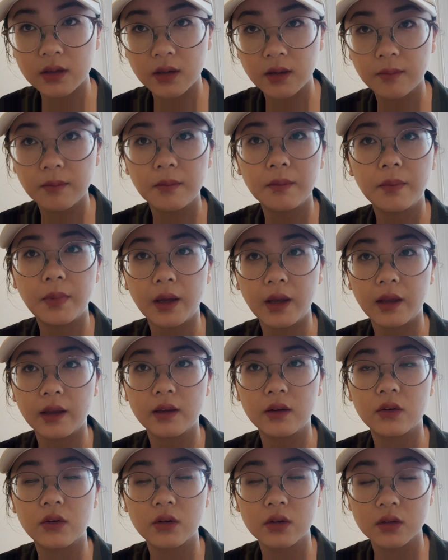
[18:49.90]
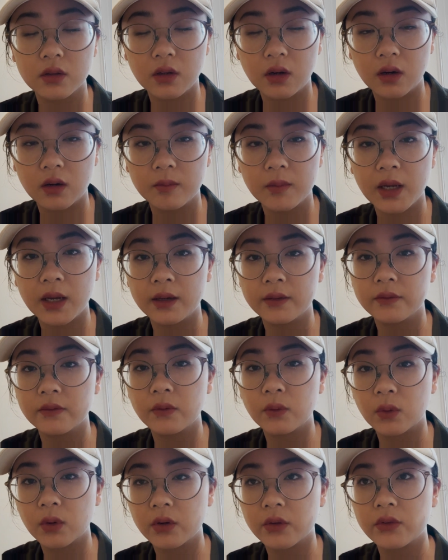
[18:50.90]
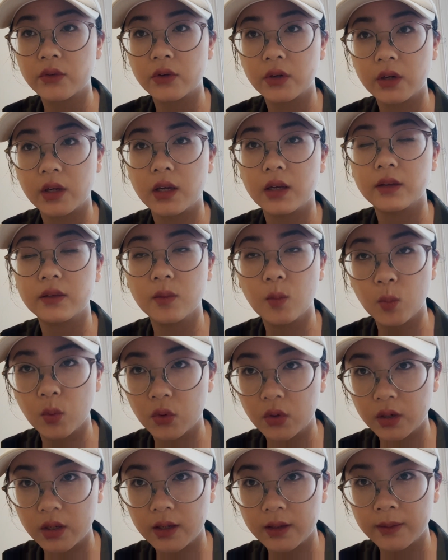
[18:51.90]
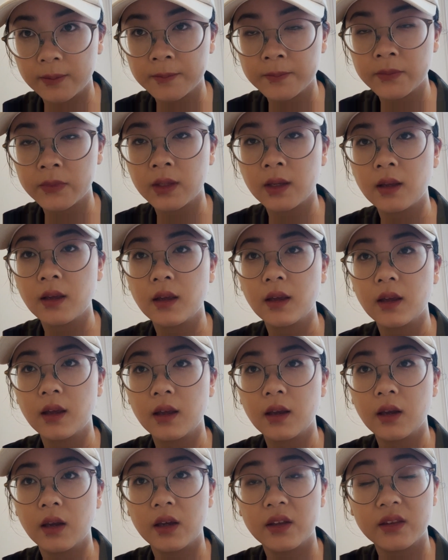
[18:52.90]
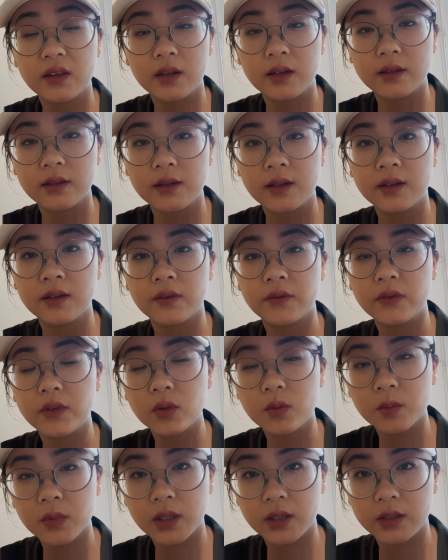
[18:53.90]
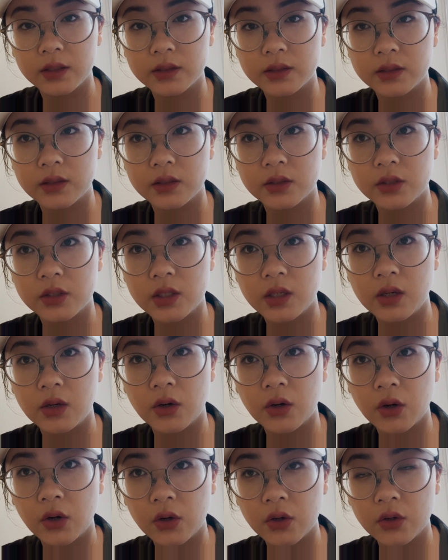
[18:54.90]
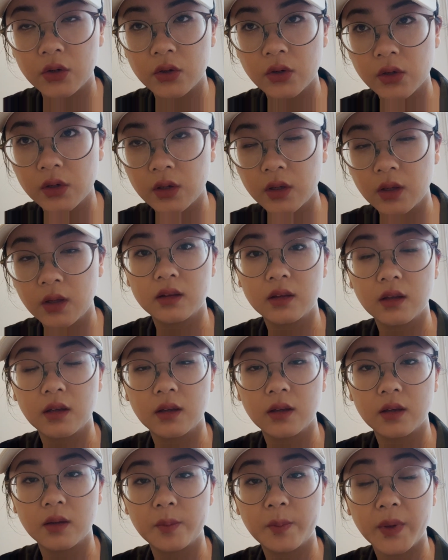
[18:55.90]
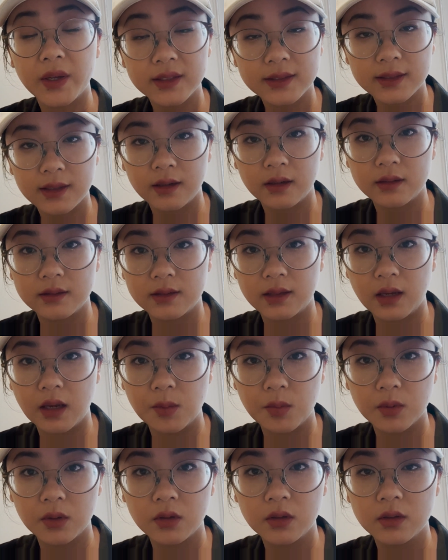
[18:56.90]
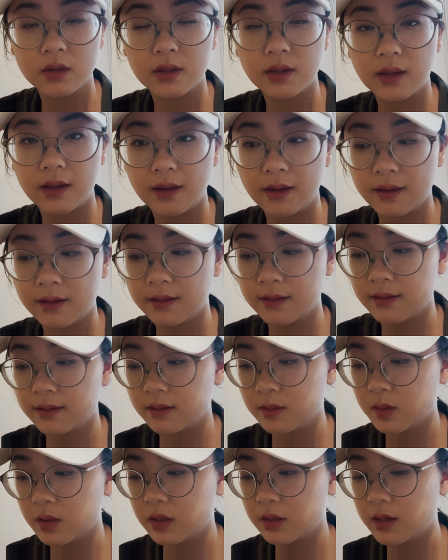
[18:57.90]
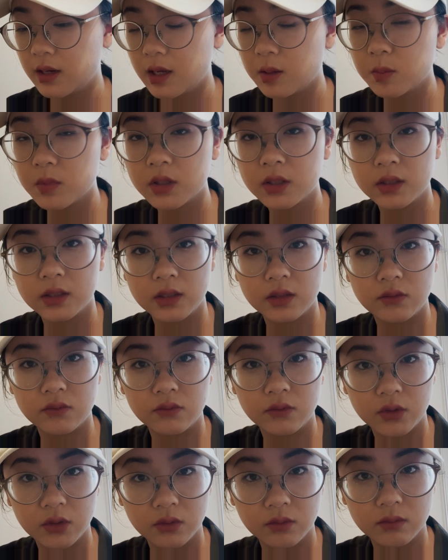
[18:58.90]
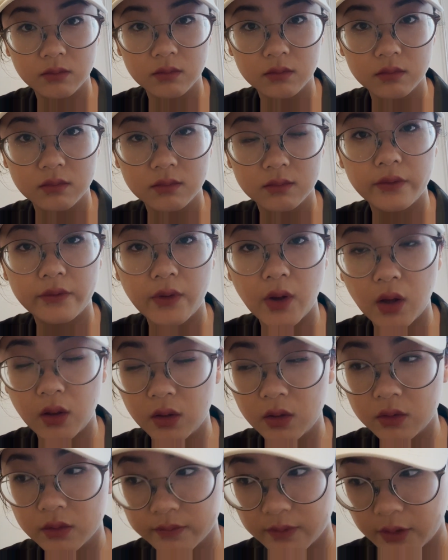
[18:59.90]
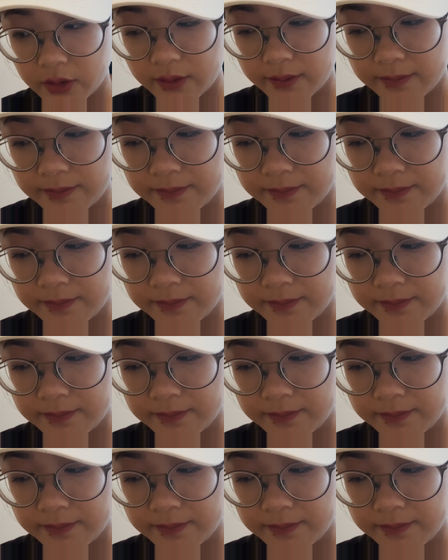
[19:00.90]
up by her alarm at 4:30 in the morning. And then in a few minutes, she heard the bedside table in Emily's room fall over,